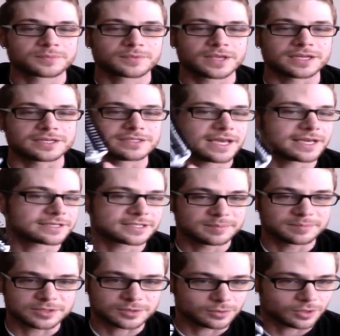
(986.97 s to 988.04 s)
It takes them
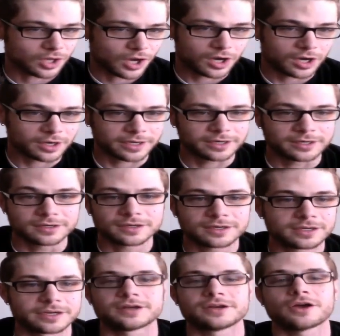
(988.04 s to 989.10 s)
too long, and
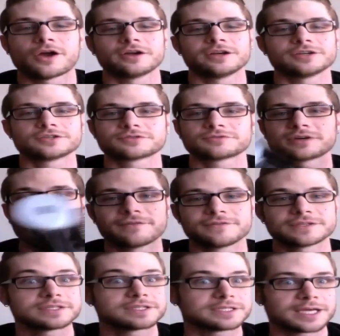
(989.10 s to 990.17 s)
in our industry,
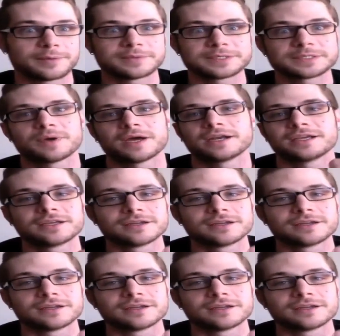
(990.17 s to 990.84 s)
obviously, time is money.